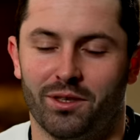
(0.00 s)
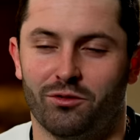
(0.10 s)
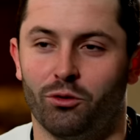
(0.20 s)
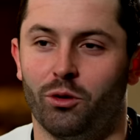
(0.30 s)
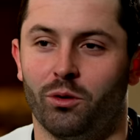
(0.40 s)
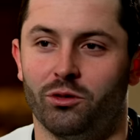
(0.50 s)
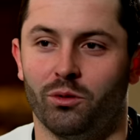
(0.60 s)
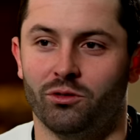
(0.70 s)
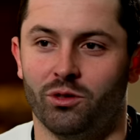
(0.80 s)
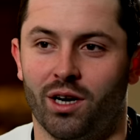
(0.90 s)
that's truly what you
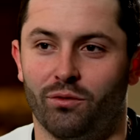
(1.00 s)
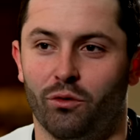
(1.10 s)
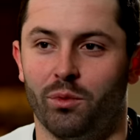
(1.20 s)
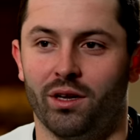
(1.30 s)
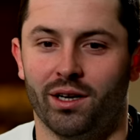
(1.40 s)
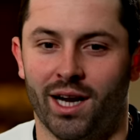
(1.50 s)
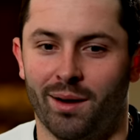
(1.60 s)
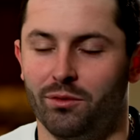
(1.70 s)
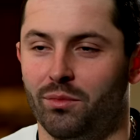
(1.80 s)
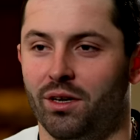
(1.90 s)
want to strive for being a
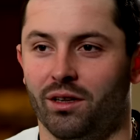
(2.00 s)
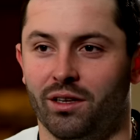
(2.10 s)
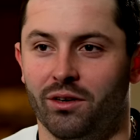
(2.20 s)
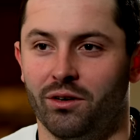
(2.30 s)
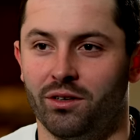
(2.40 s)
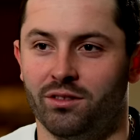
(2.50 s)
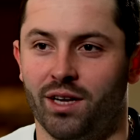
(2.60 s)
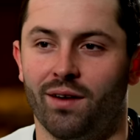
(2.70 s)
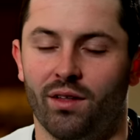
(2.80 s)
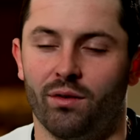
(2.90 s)
captain, being a leader, is to
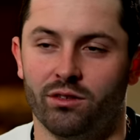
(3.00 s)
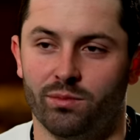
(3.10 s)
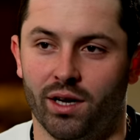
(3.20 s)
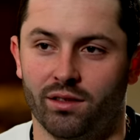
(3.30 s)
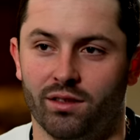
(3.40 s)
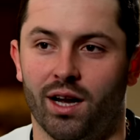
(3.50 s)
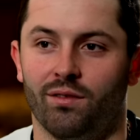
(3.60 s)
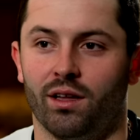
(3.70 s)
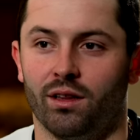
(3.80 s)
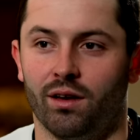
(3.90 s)
have that respect and have
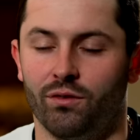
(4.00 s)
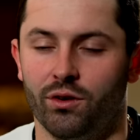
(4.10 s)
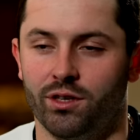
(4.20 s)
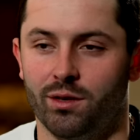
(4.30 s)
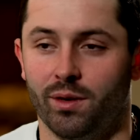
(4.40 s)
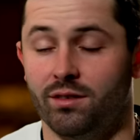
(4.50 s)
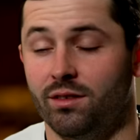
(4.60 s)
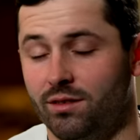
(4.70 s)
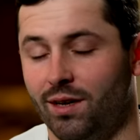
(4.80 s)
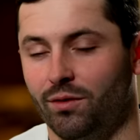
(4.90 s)
that love for your teammates, and
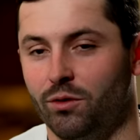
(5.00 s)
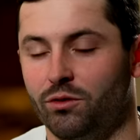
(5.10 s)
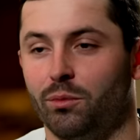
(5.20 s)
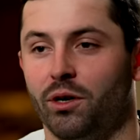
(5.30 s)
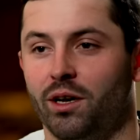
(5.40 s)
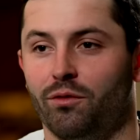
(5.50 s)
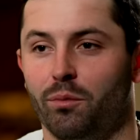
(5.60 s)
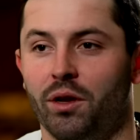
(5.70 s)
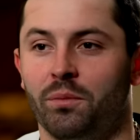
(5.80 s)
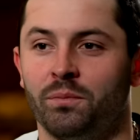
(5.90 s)
it's definitely reciprocated for
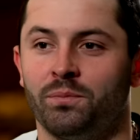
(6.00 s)
me.